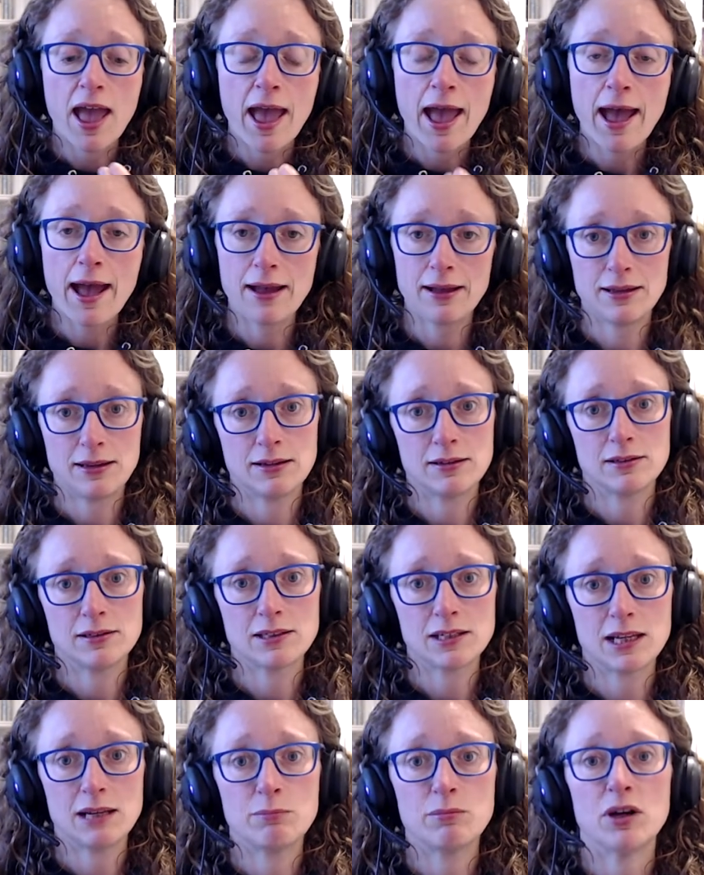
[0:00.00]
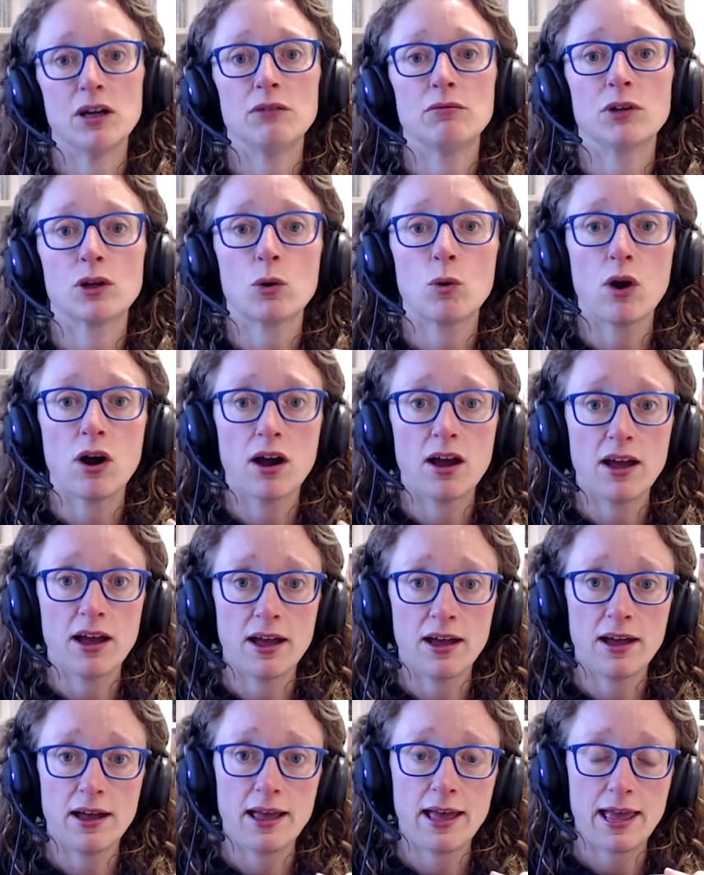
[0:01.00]
And it might
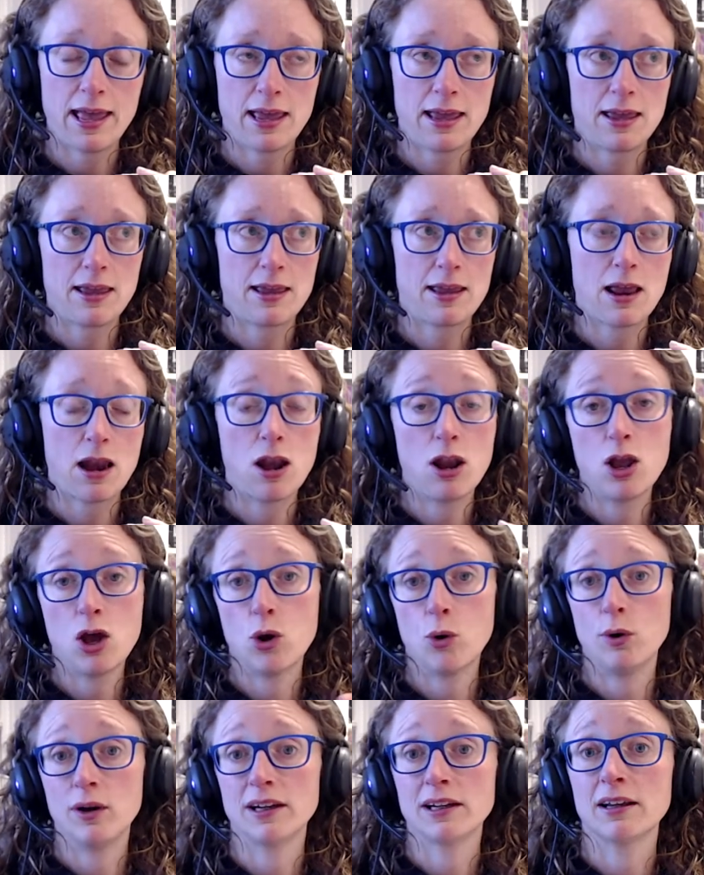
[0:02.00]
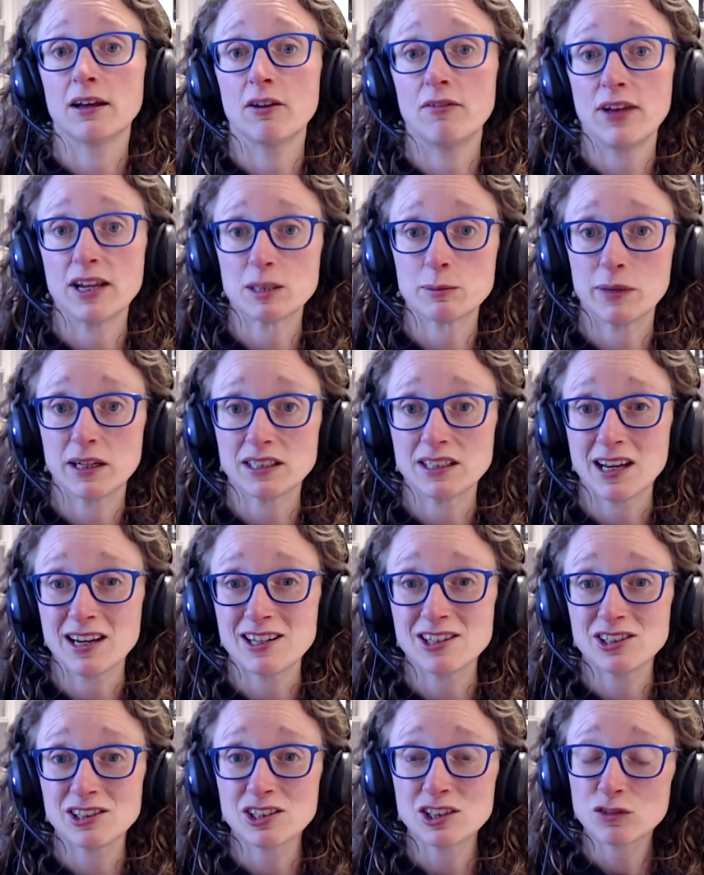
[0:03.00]
require a lowering of
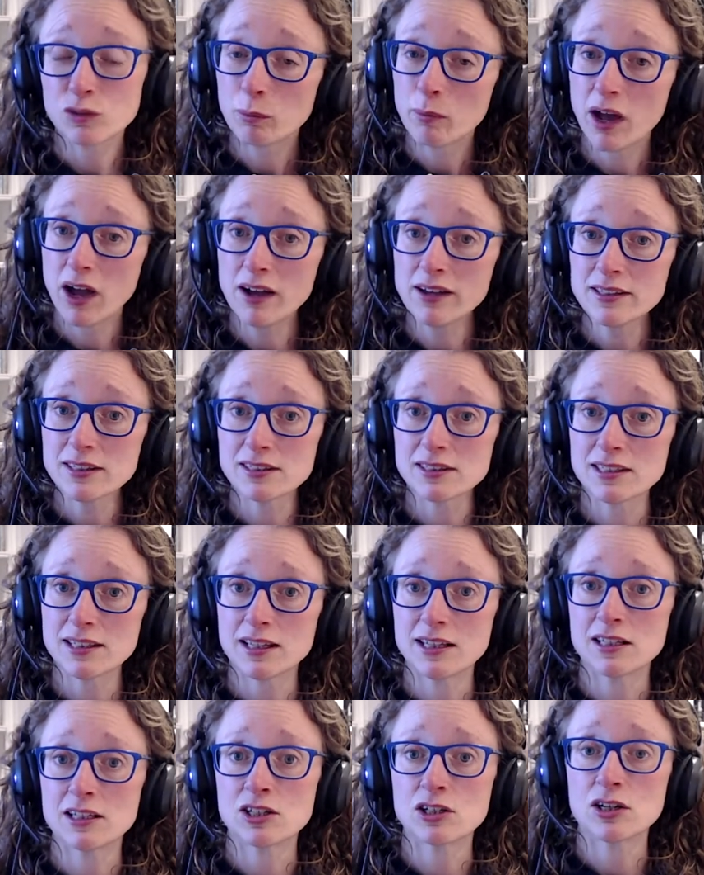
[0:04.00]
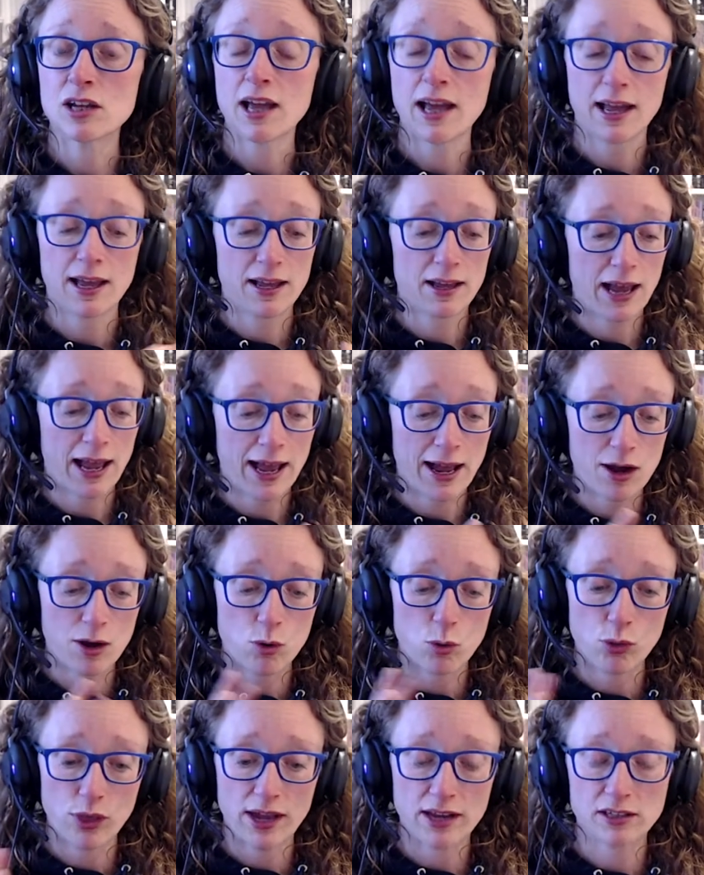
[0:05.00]
expectations from us in
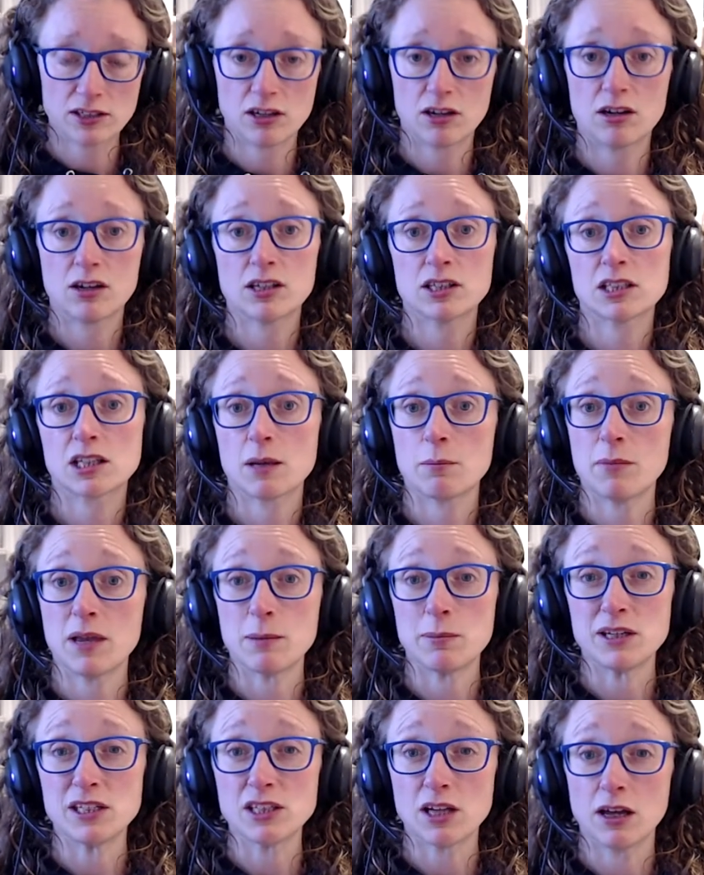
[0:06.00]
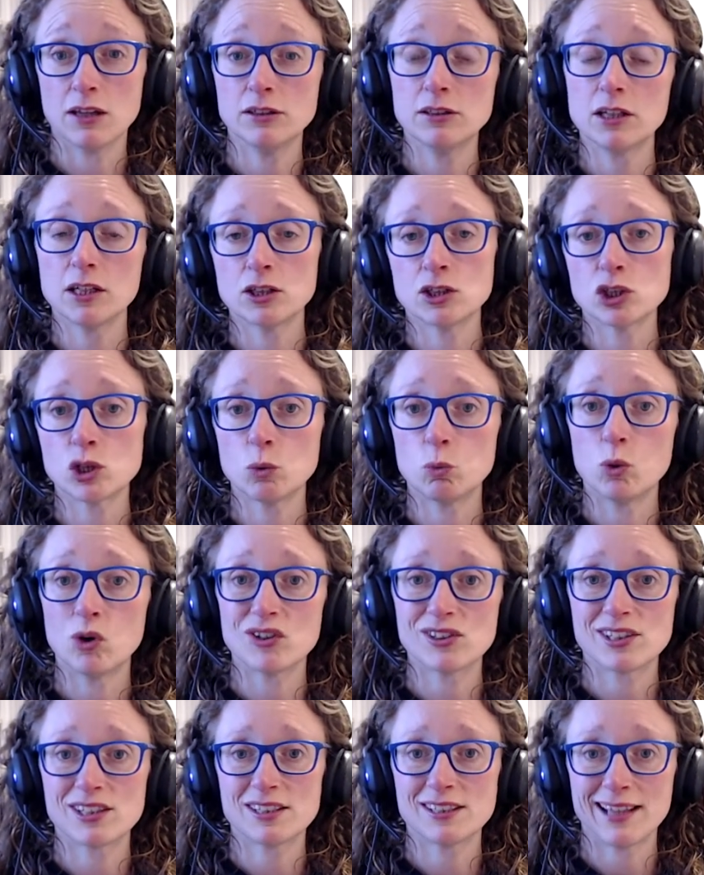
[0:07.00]
how that task may be done and to
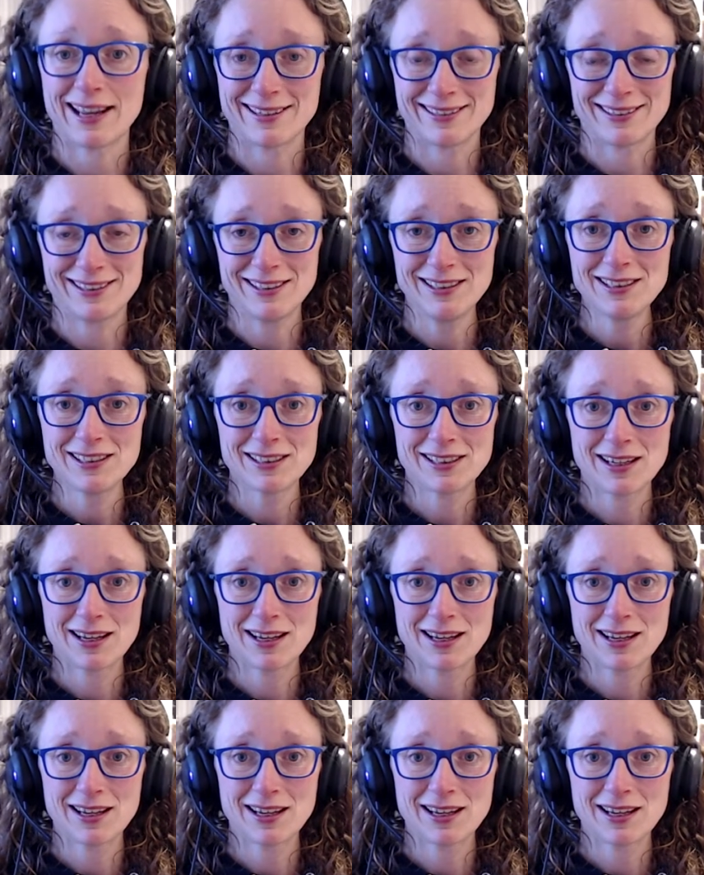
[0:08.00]
what standard.